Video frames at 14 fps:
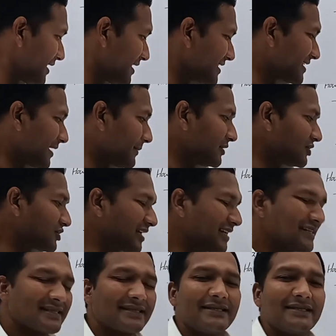
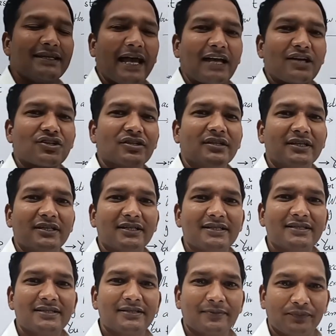Simultaneously, action
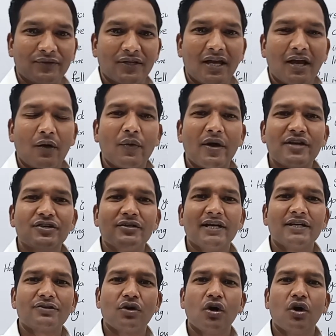occurs. When you
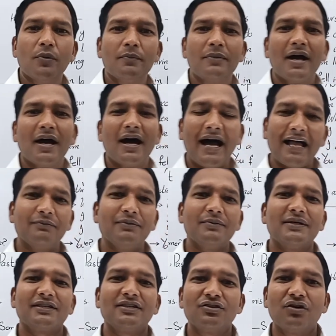get home, I'll be
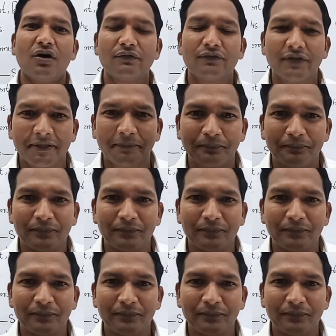making coffee.